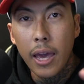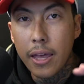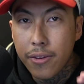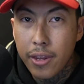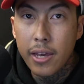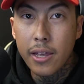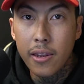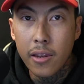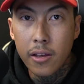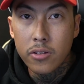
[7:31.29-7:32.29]
And then
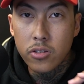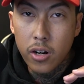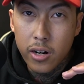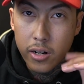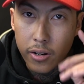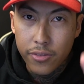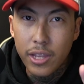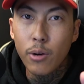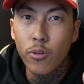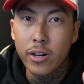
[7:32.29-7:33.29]
start
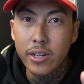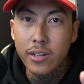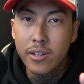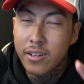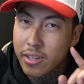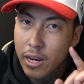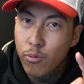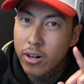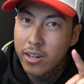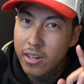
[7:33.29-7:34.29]
networking.
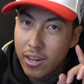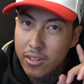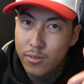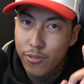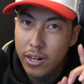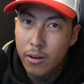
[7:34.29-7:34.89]
Networking is very